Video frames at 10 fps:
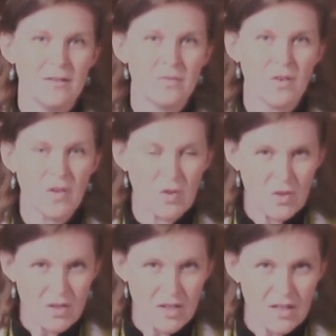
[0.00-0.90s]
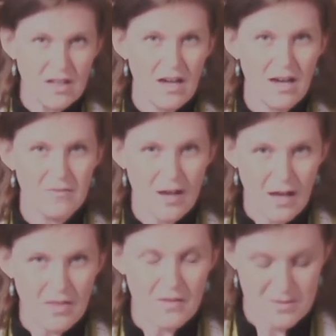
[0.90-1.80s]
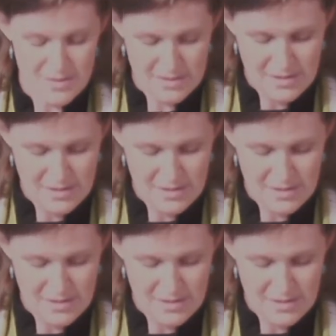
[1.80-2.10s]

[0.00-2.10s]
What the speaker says: for the good of others,